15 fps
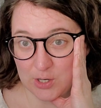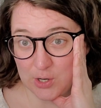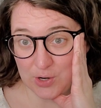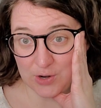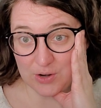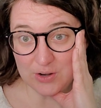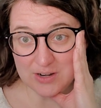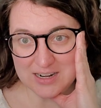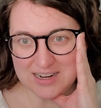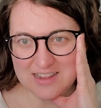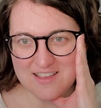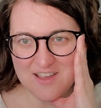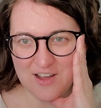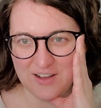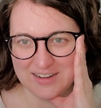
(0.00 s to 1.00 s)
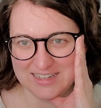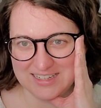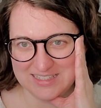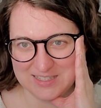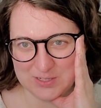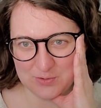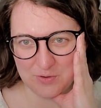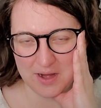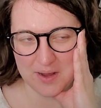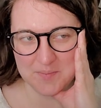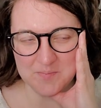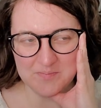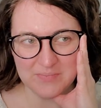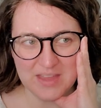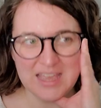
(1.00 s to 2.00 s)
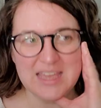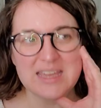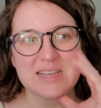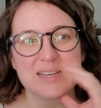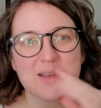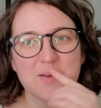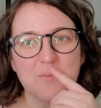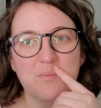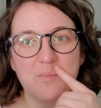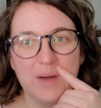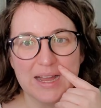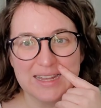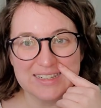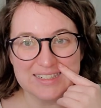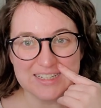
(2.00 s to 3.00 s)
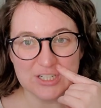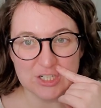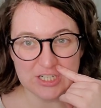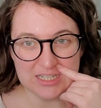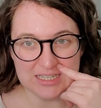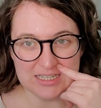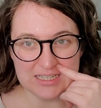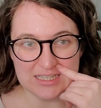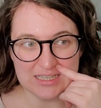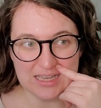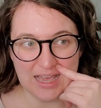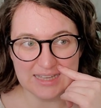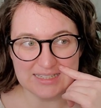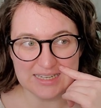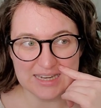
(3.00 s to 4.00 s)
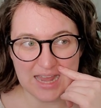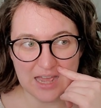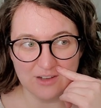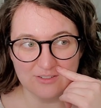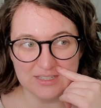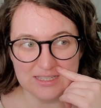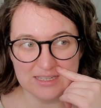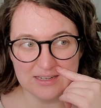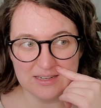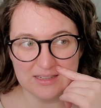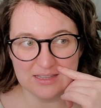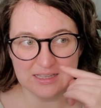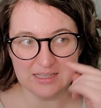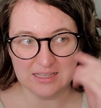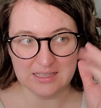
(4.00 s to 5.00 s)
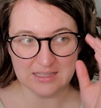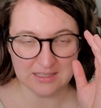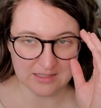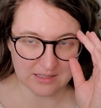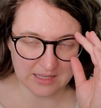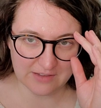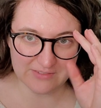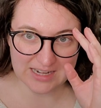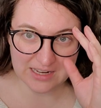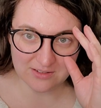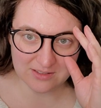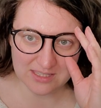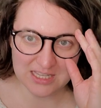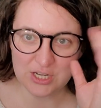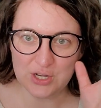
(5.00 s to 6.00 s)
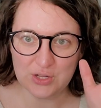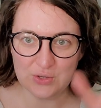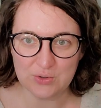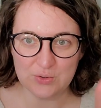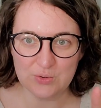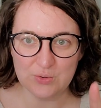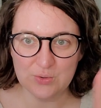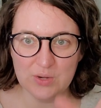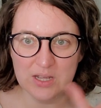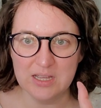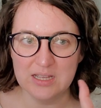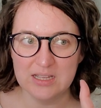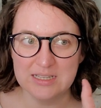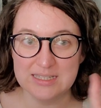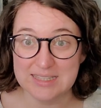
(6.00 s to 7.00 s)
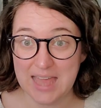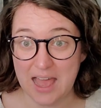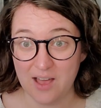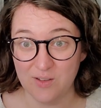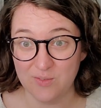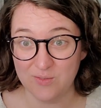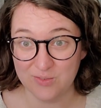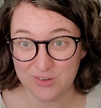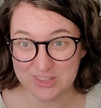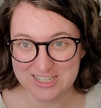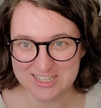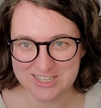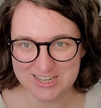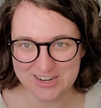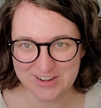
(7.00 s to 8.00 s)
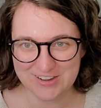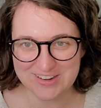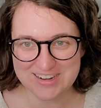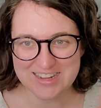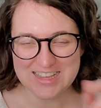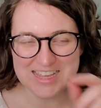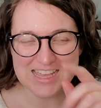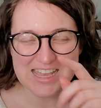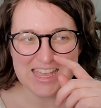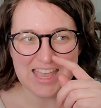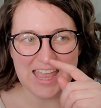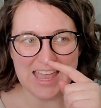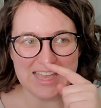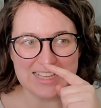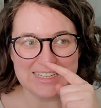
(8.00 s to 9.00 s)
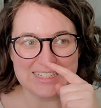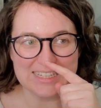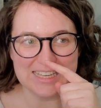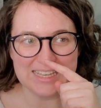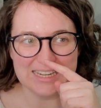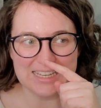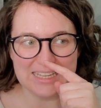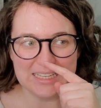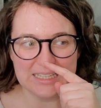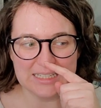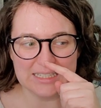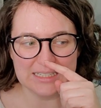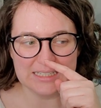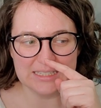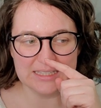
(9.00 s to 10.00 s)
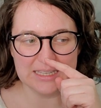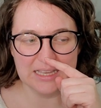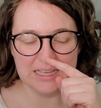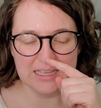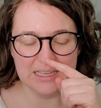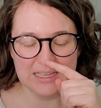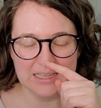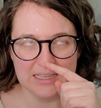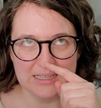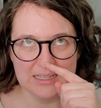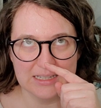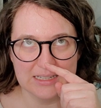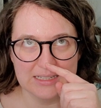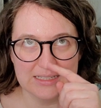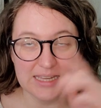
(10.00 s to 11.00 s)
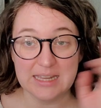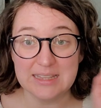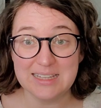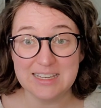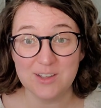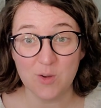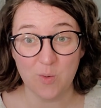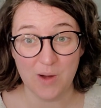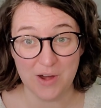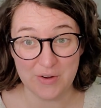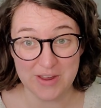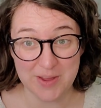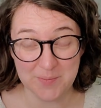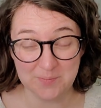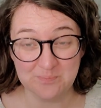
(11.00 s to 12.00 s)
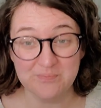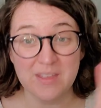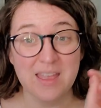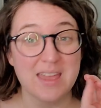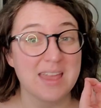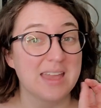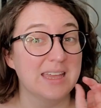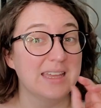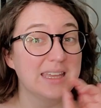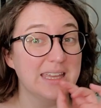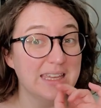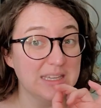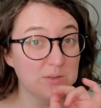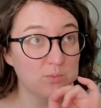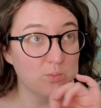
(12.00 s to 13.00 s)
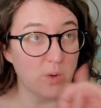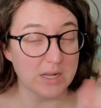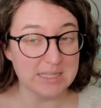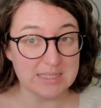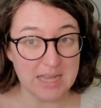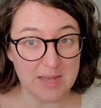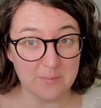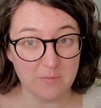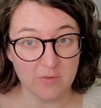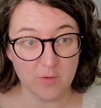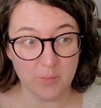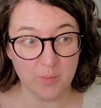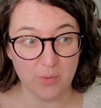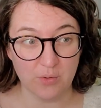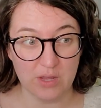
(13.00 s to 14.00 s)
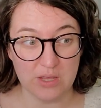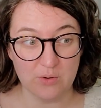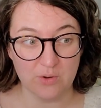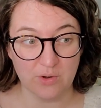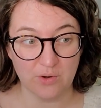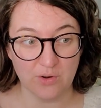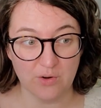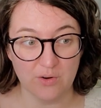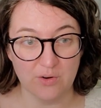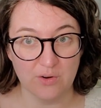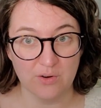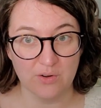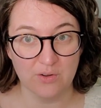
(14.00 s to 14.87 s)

her on Instagram, but she has announced the they've announced the new Sal for this year, and it is Deadly Aquarium. It was up for pre-order